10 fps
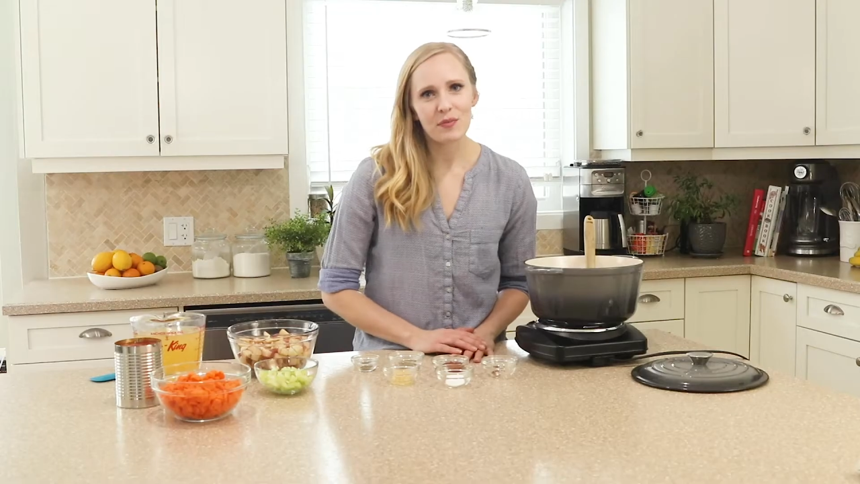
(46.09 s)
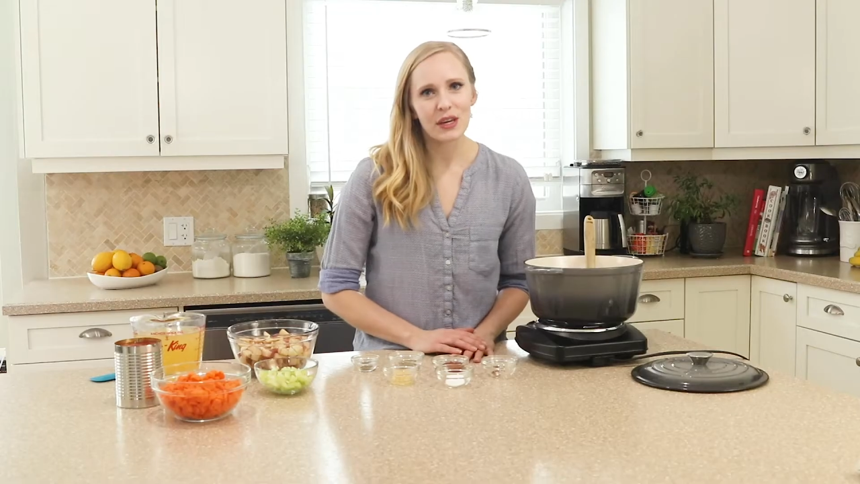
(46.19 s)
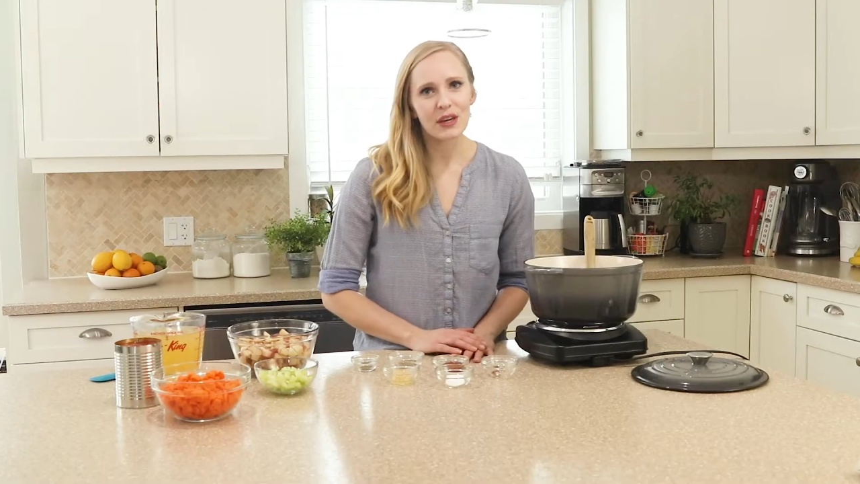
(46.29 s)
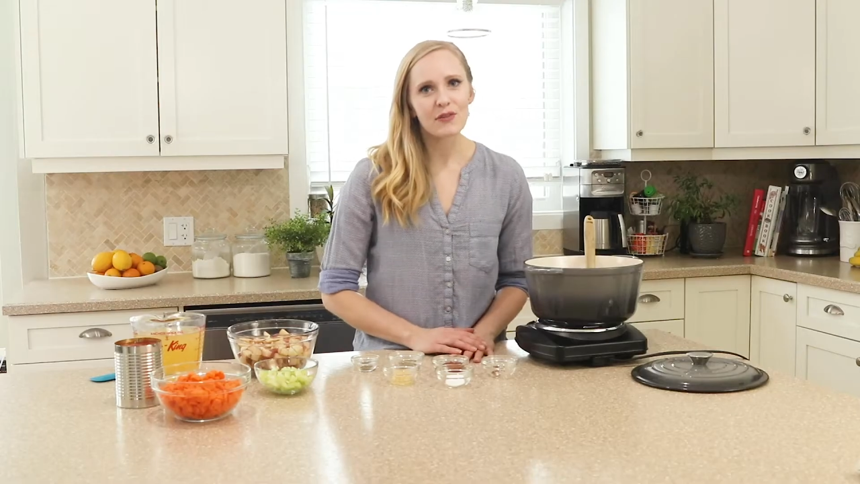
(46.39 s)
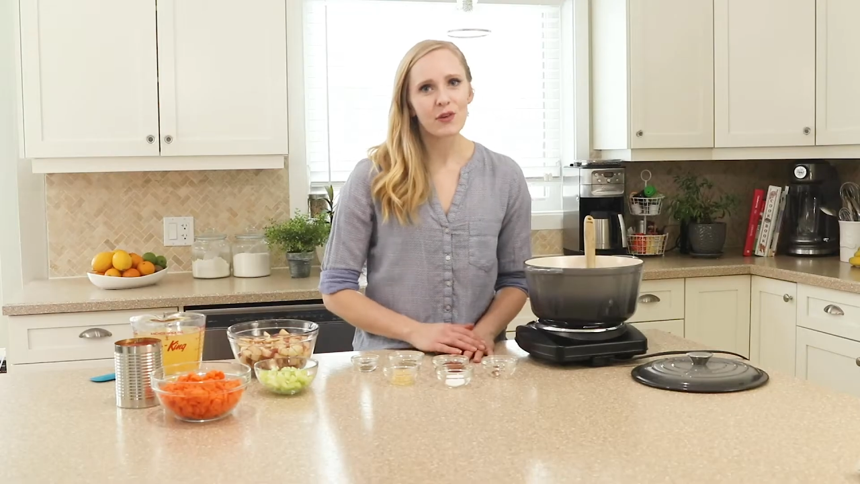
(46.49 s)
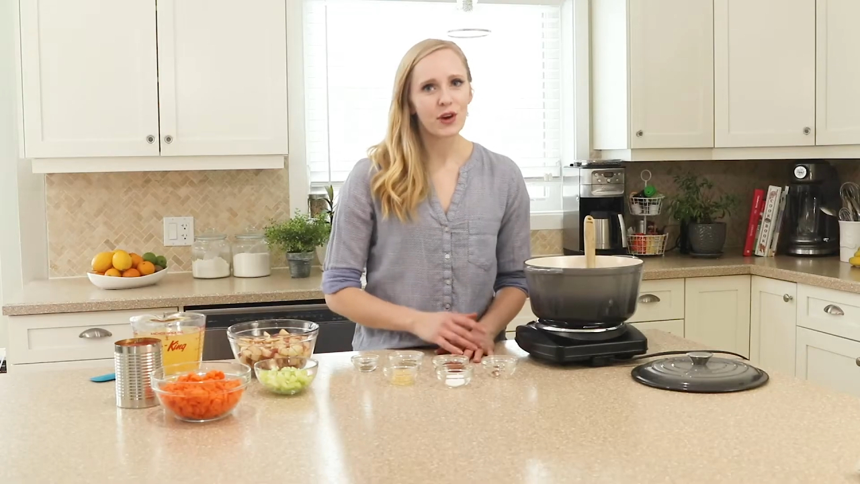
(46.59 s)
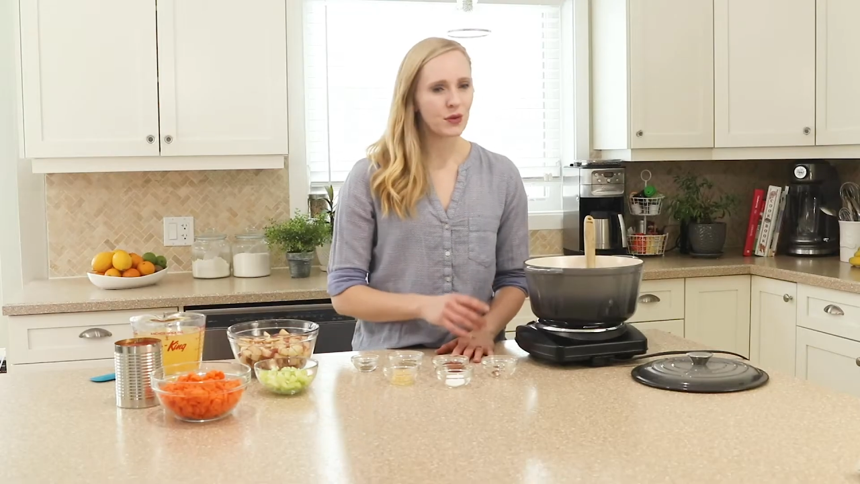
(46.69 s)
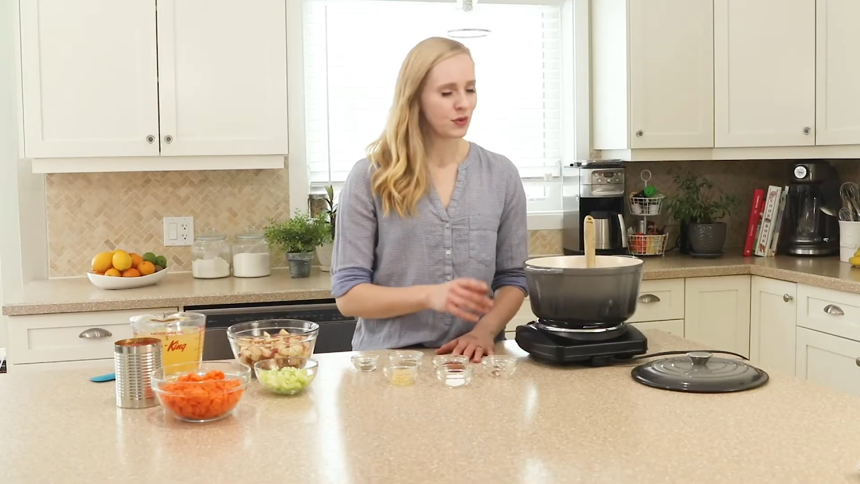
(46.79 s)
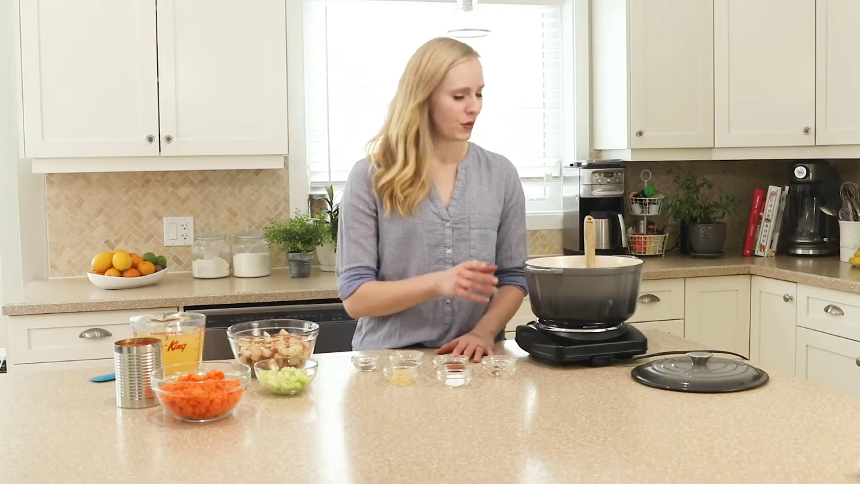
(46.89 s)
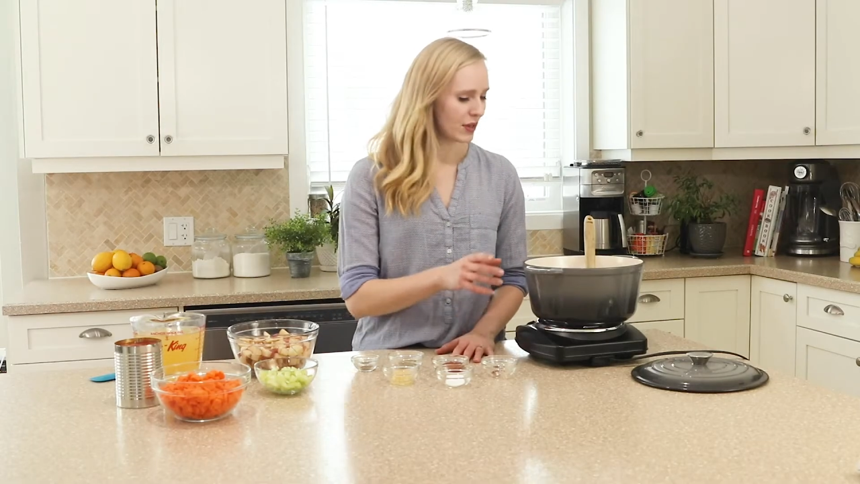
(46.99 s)
beef or
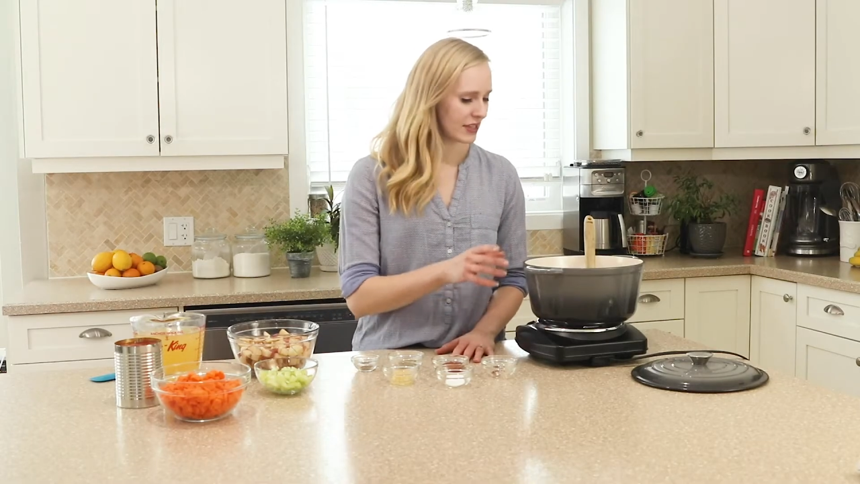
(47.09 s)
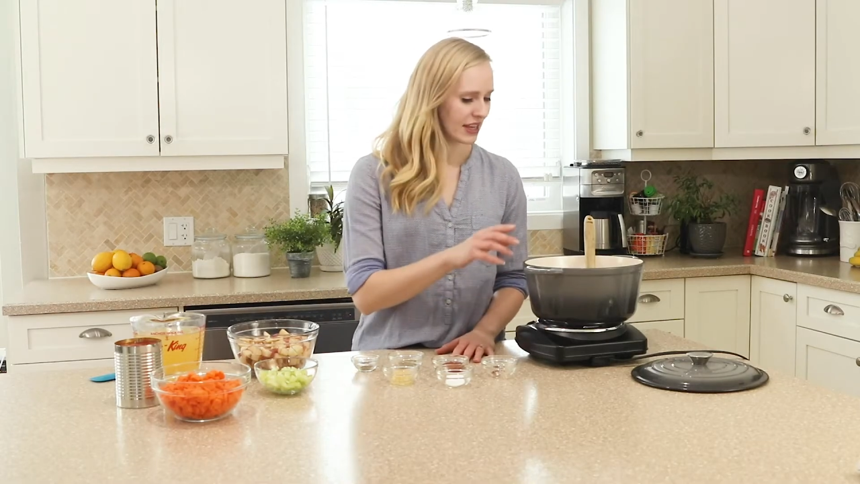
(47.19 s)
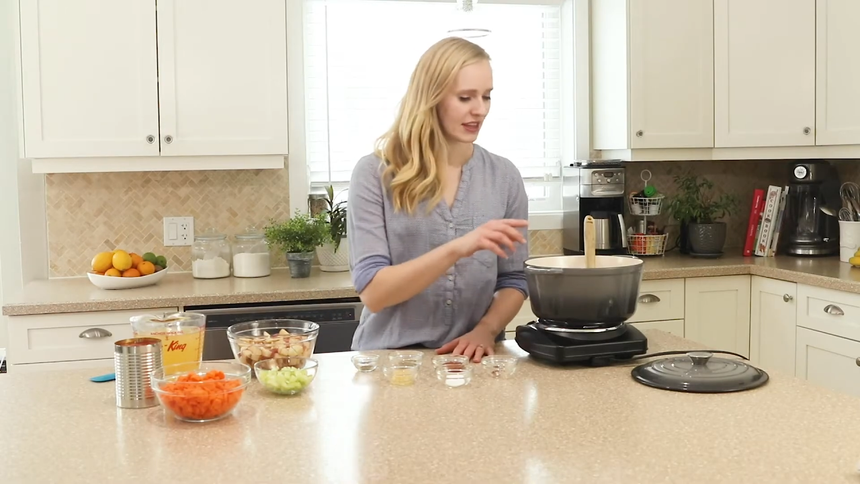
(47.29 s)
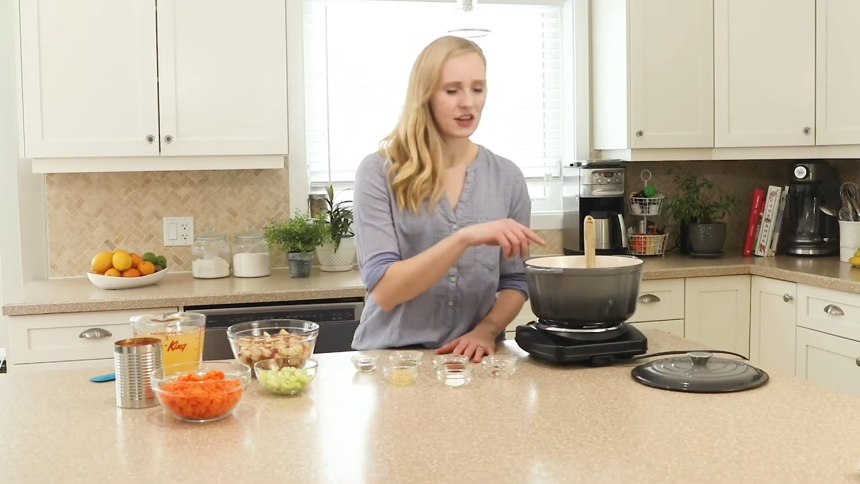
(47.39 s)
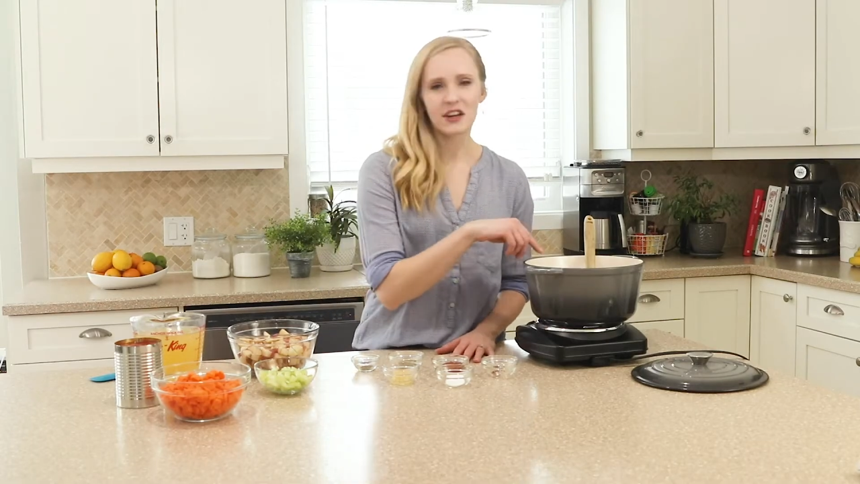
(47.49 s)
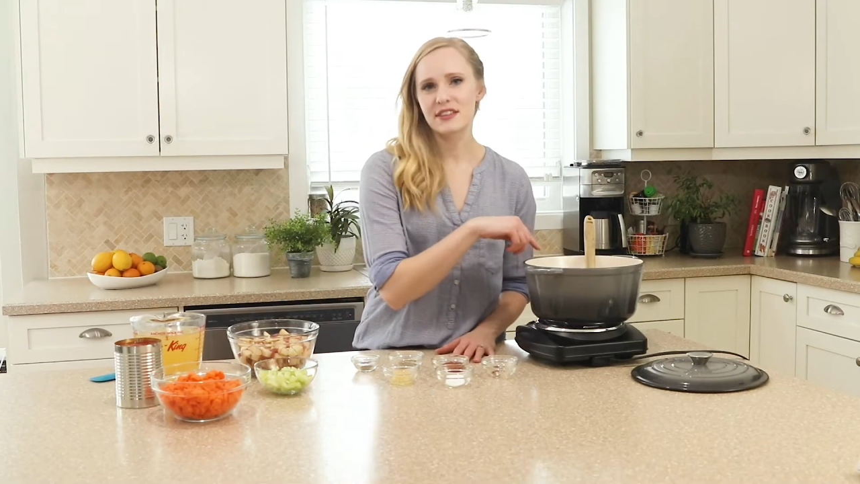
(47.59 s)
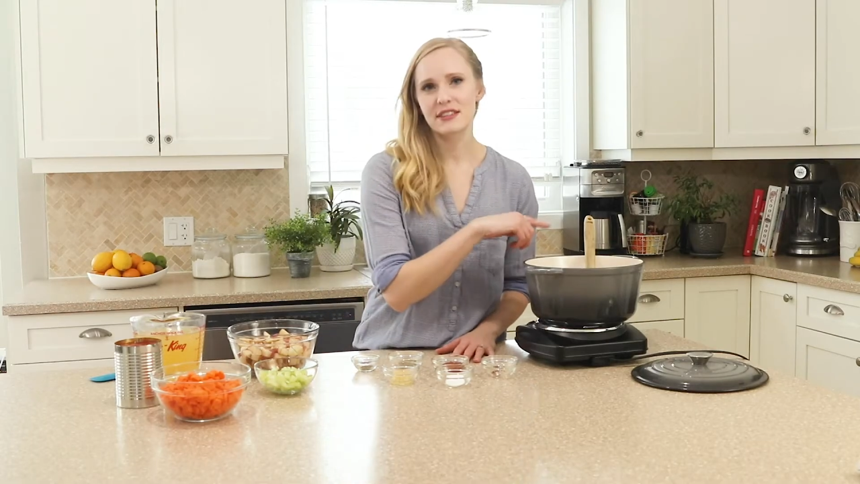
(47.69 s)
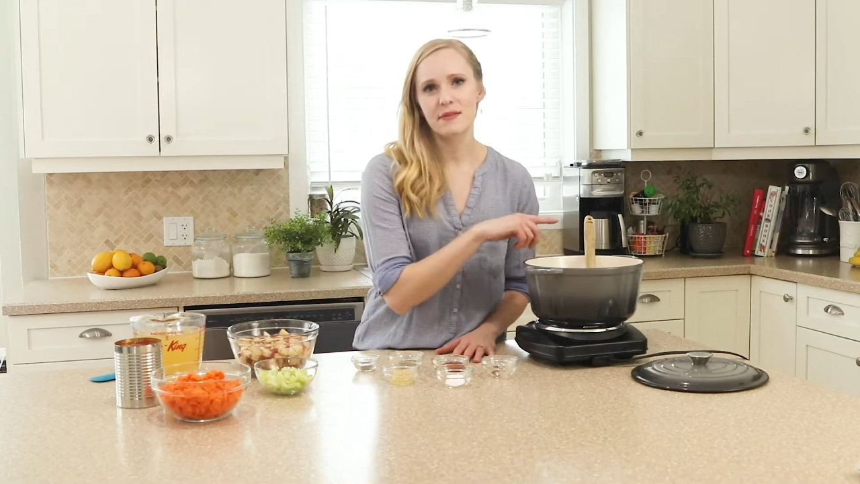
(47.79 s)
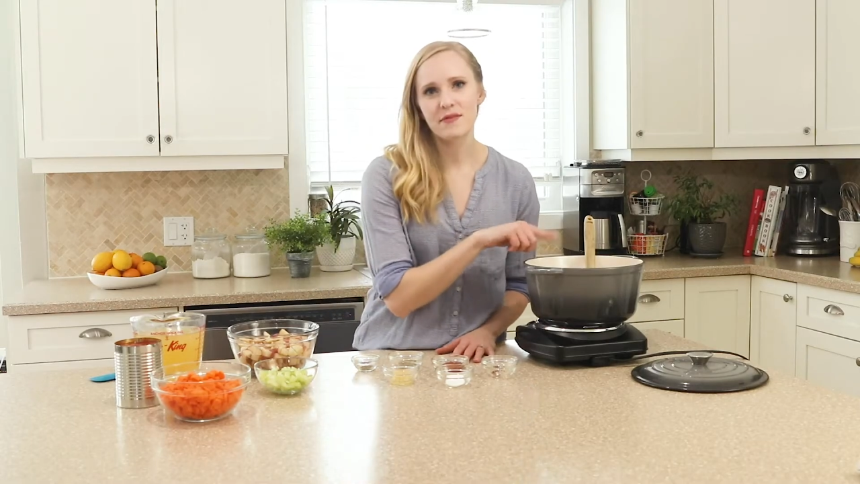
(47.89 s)
you notice that there is some